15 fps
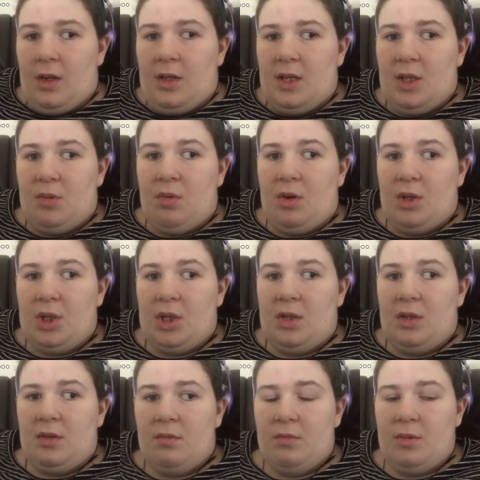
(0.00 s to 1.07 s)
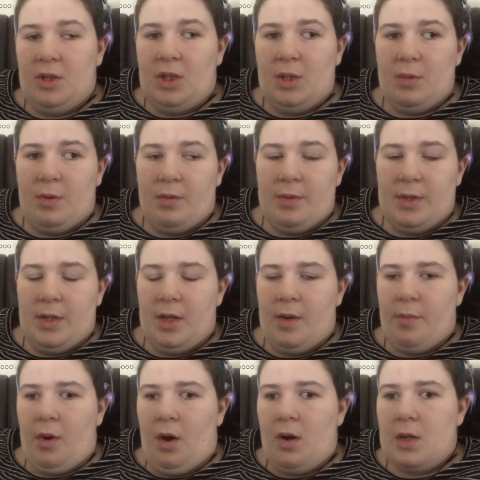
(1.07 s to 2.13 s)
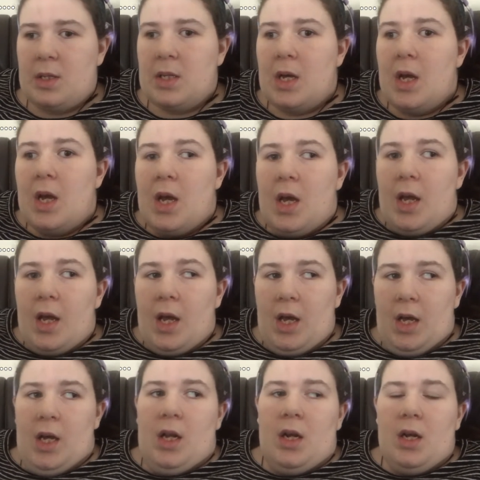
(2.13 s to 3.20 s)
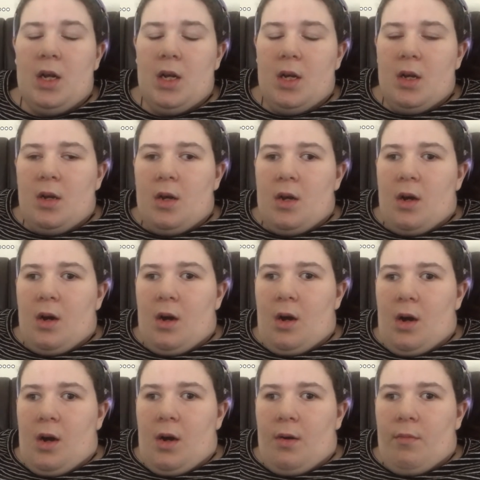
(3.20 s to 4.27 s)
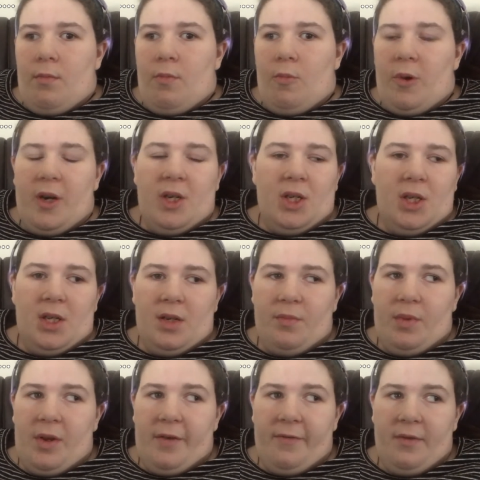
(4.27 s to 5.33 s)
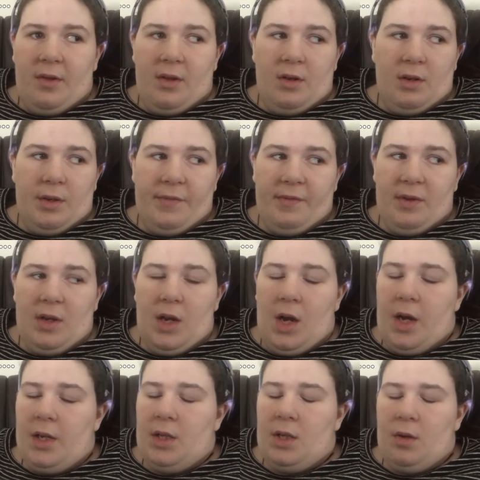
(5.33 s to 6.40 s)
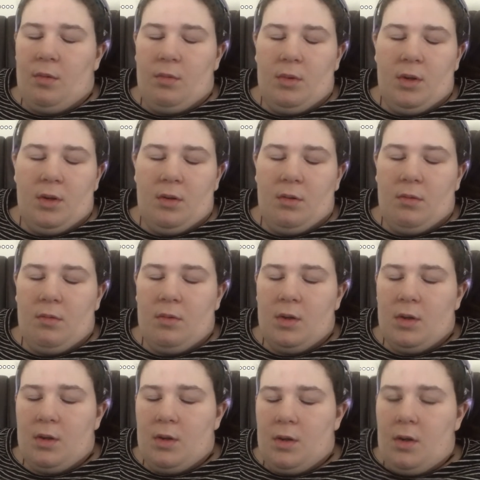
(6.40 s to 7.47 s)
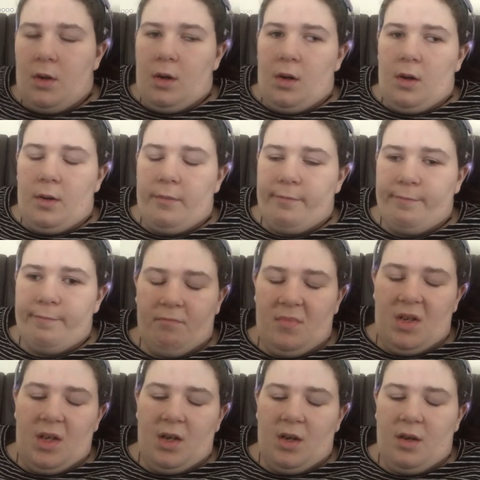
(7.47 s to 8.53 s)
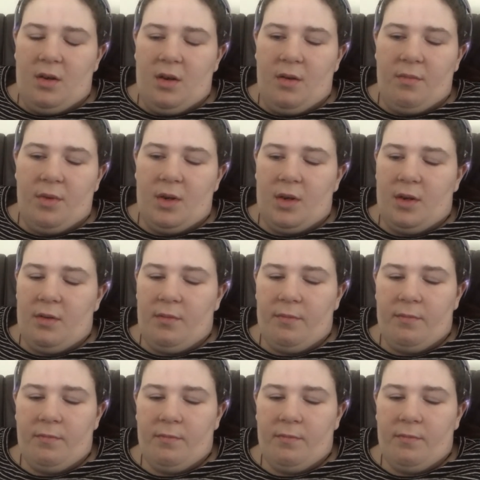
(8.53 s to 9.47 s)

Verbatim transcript: dishwasher, which is what was in that box. And why she didn't pay for the delivery, I don't know. Yeah, I'm going to